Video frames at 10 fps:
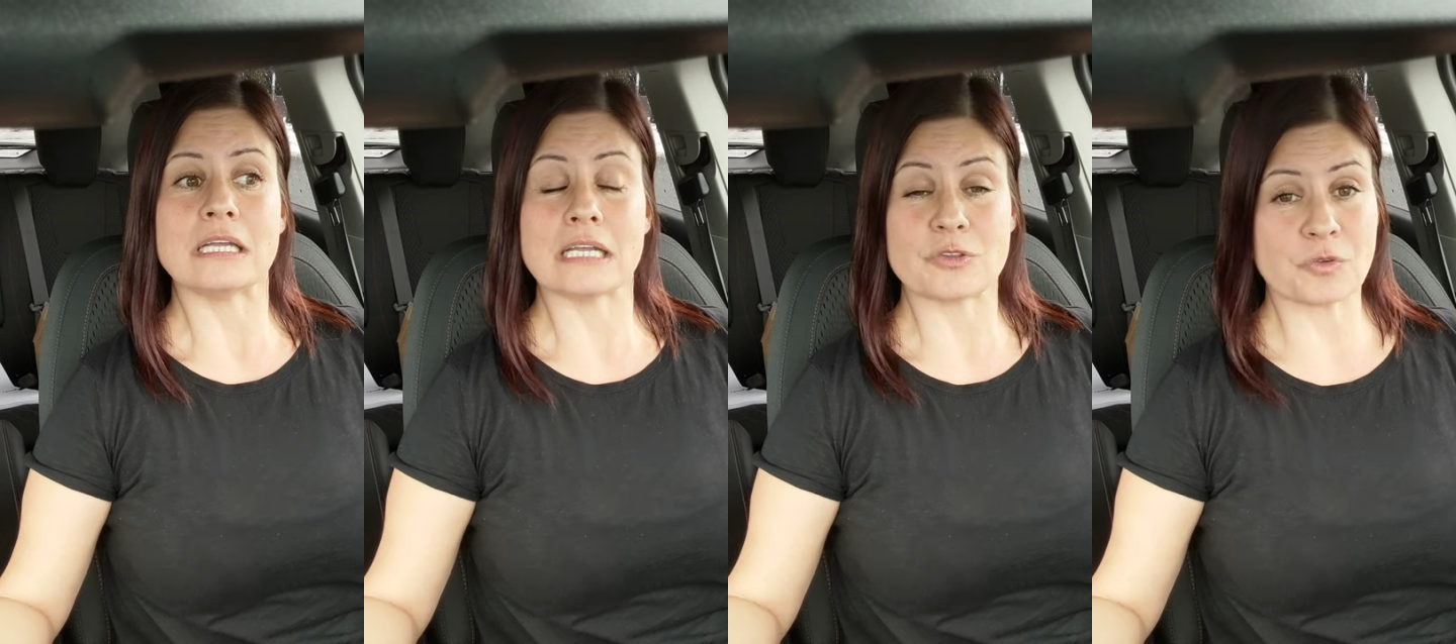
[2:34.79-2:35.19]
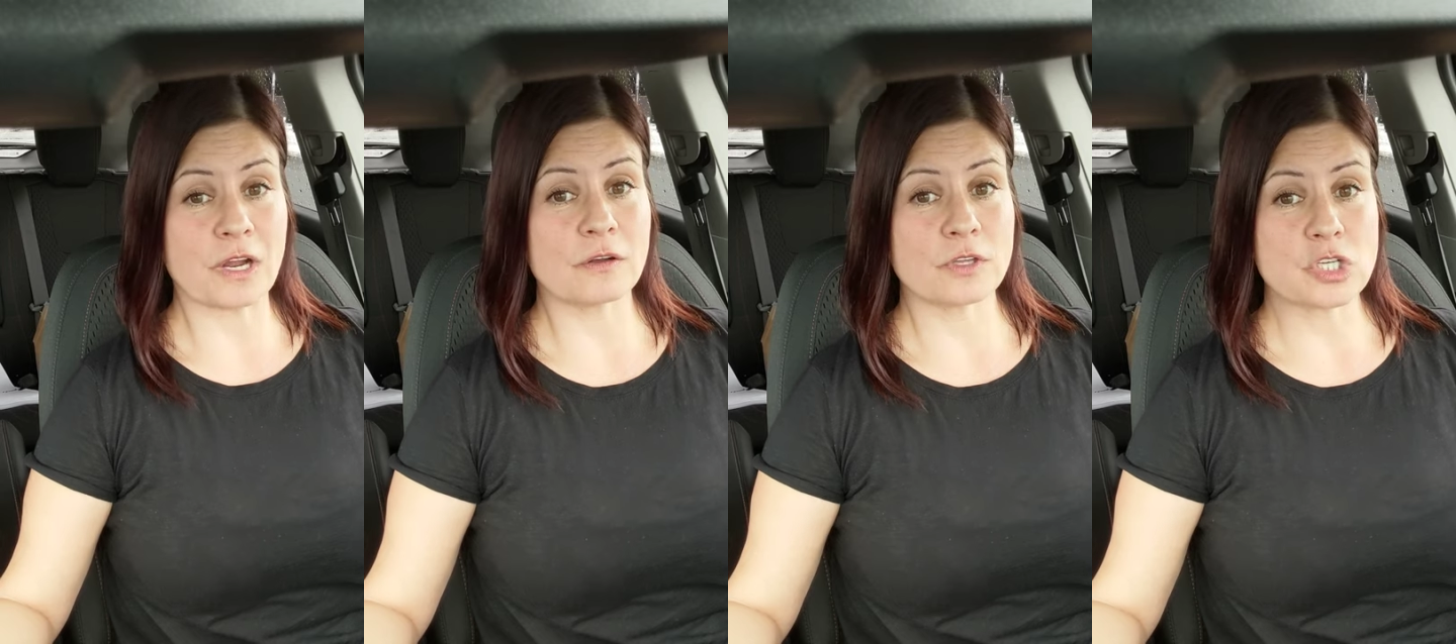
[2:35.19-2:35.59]
It
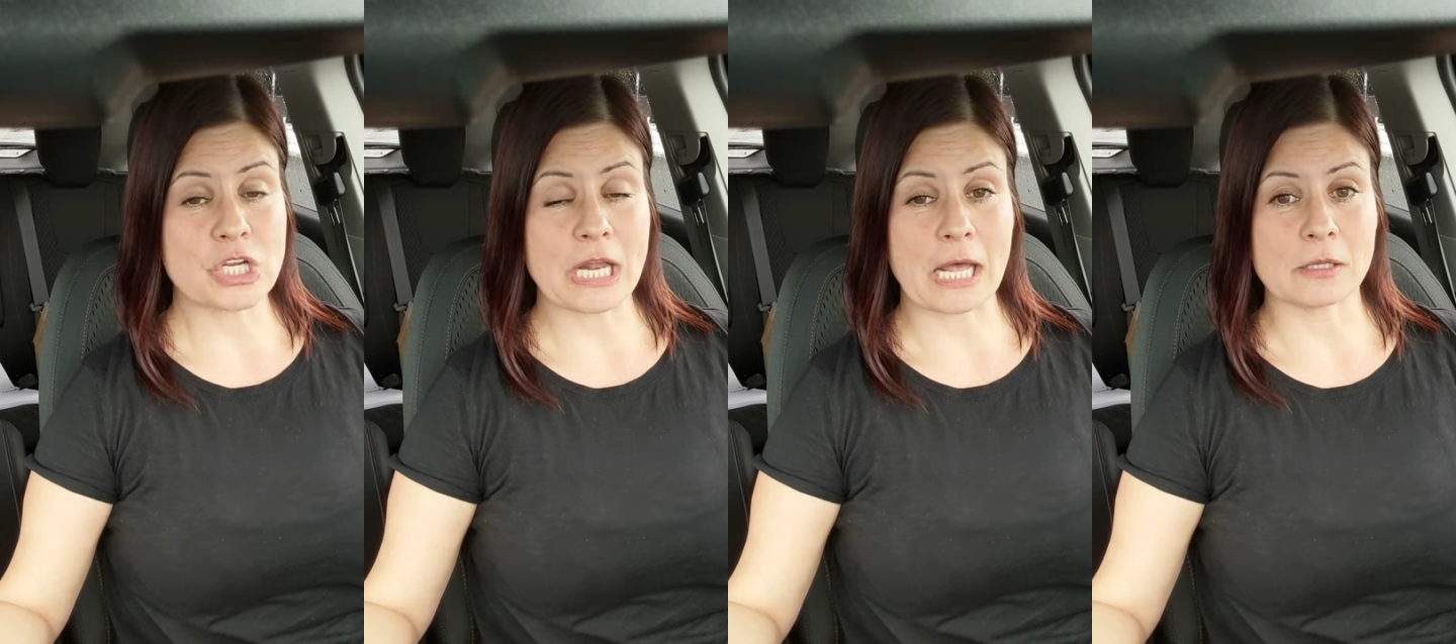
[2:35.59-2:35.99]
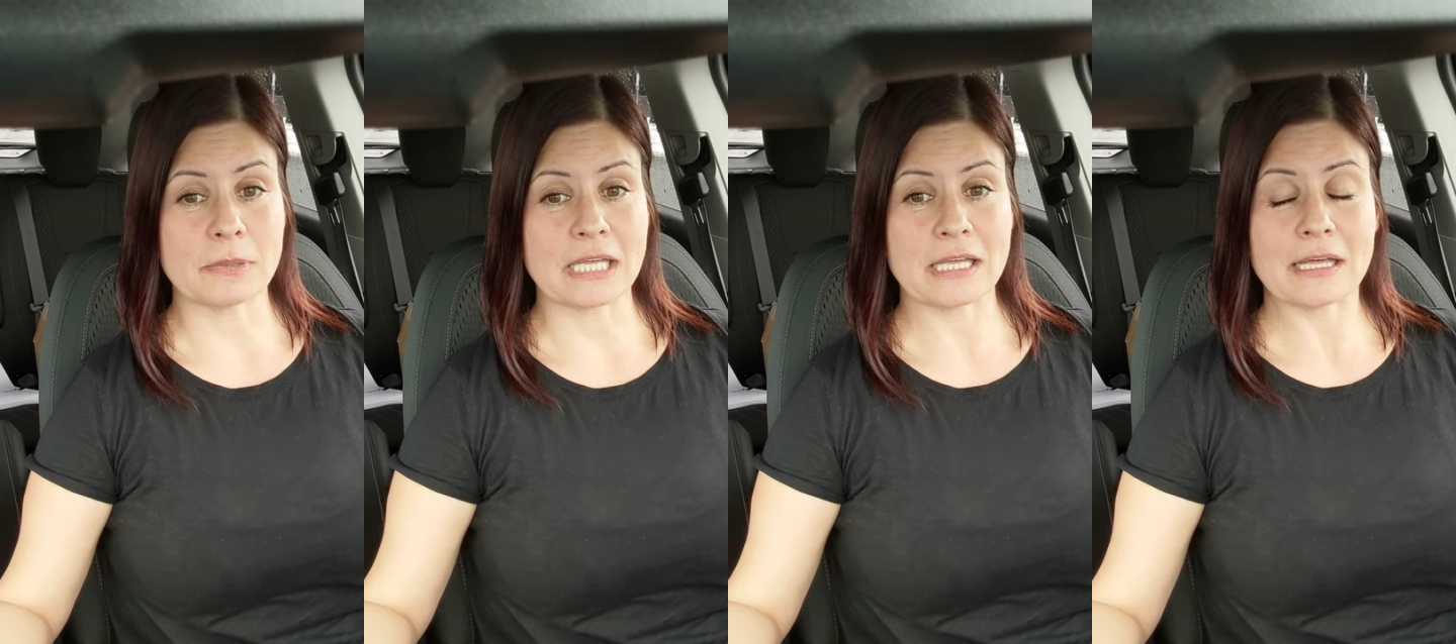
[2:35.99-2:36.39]
scared the shit out of
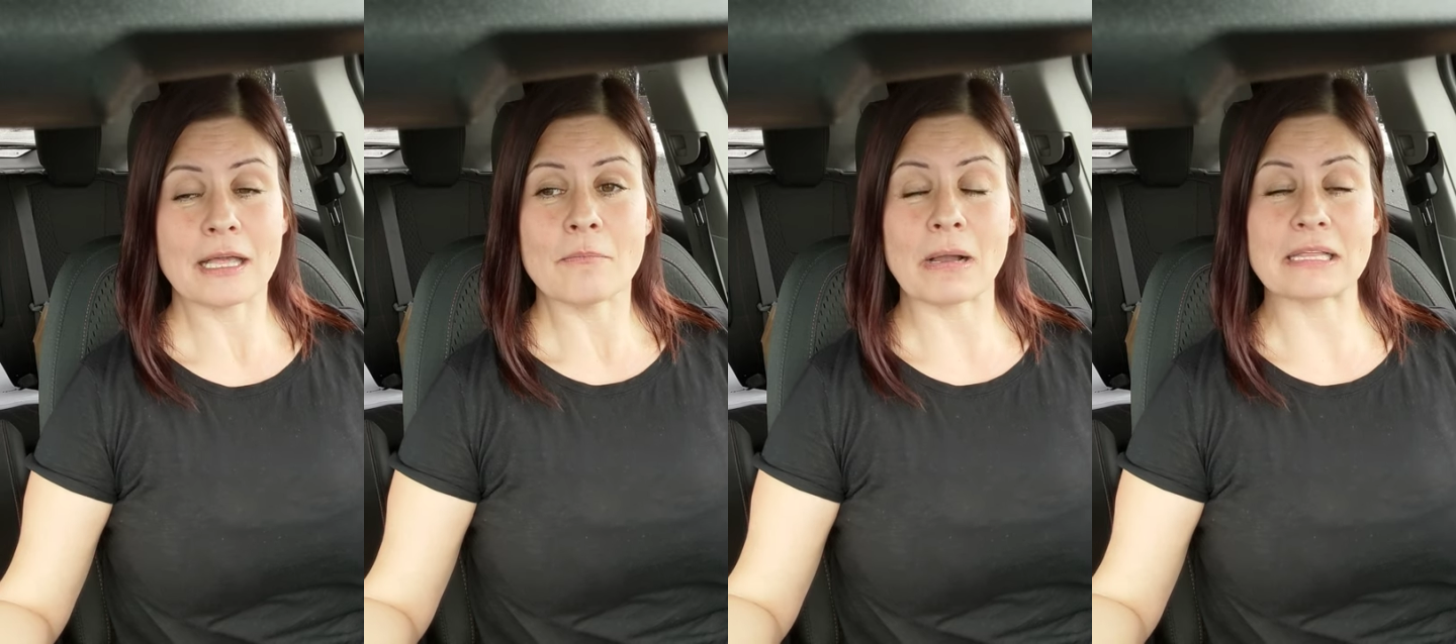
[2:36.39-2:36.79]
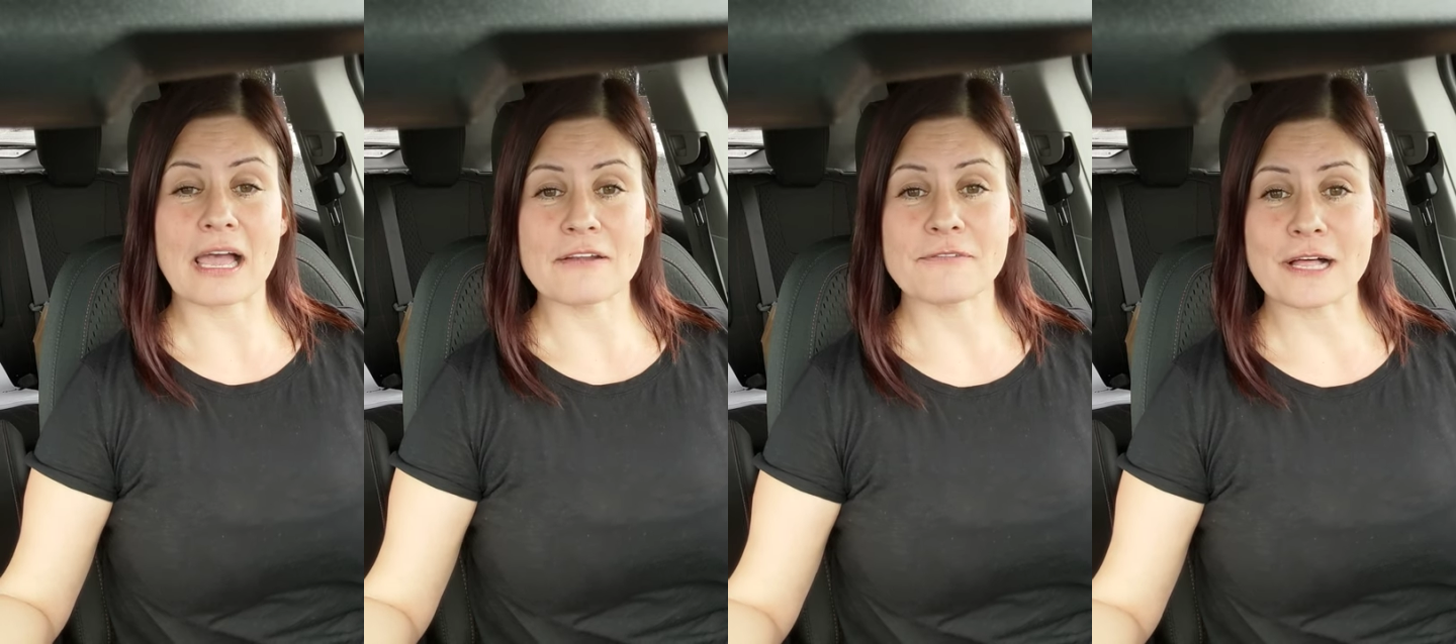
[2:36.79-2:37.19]
me. My life